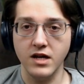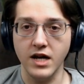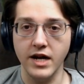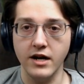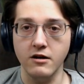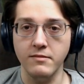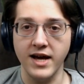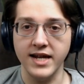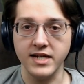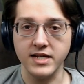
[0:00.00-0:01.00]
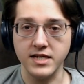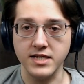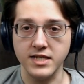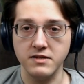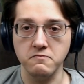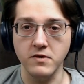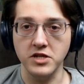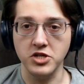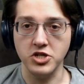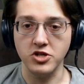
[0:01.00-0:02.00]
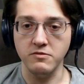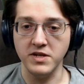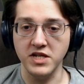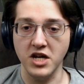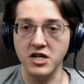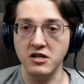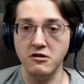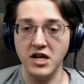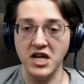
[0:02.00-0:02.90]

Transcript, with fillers: uh, aromatics, which could be done